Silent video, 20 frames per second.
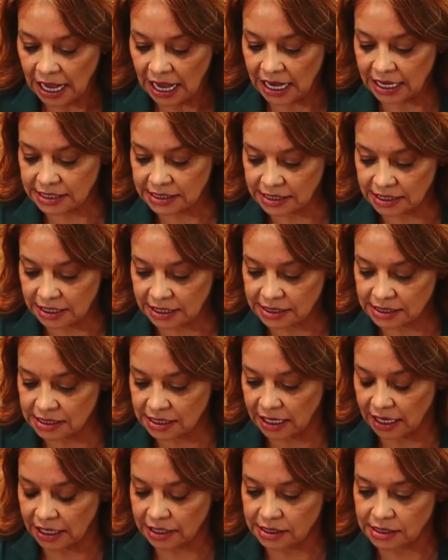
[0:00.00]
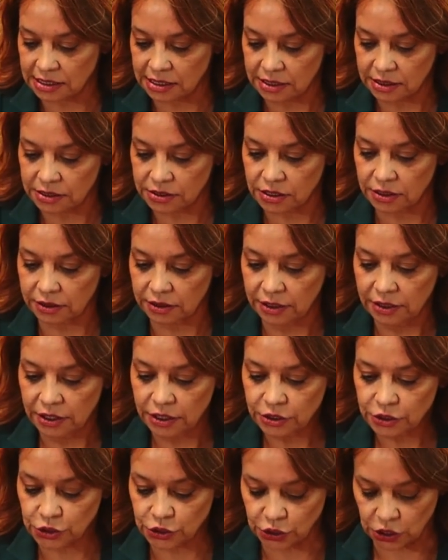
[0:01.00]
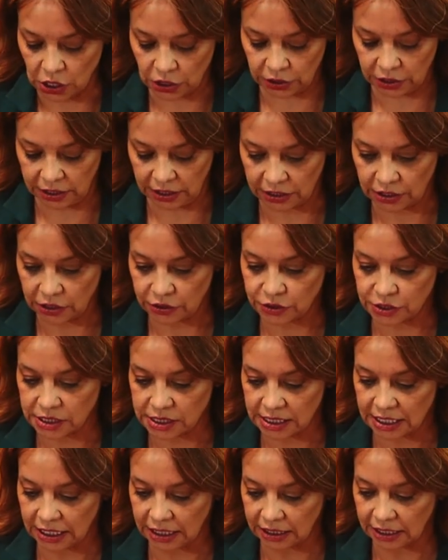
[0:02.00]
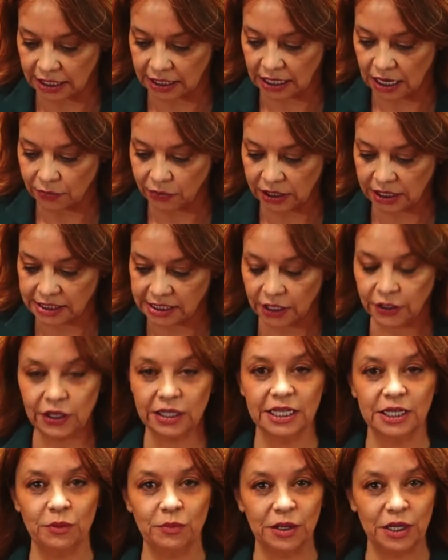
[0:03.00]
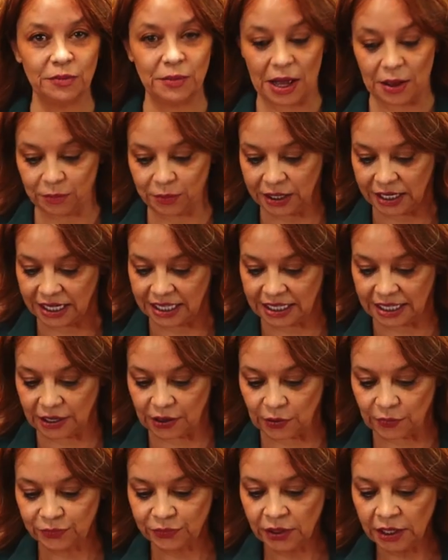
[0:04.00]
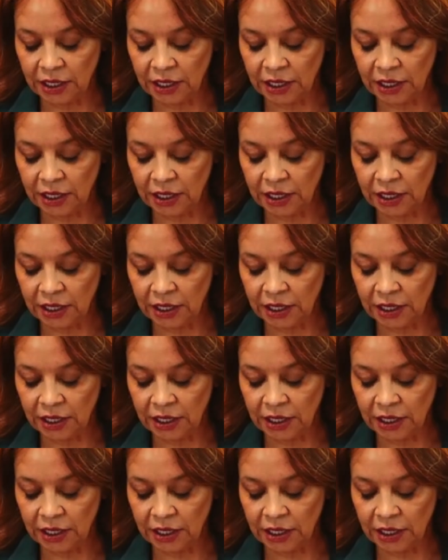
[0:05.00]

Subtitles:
As this gets started in our skillet, I wanna tell you a little bit about picadillo.